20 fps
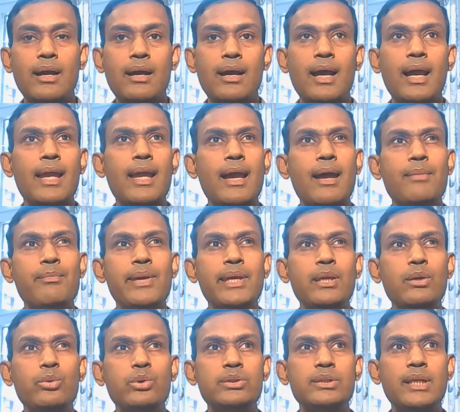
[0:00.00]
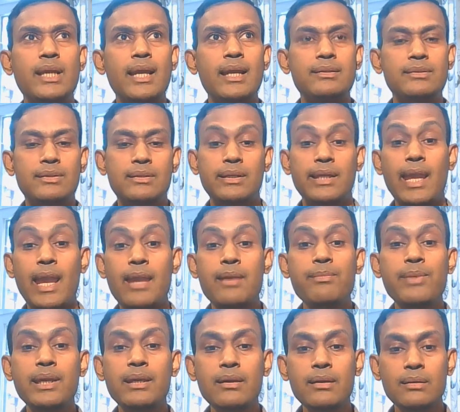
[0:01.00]
I have a use case in
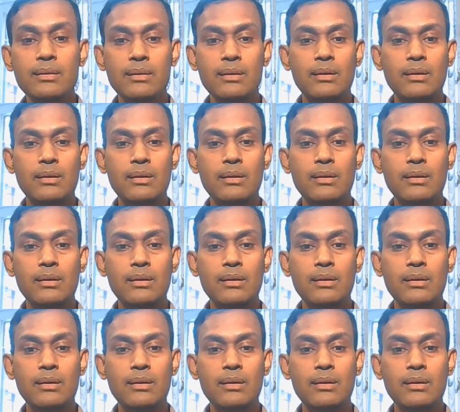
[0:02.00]
gaming,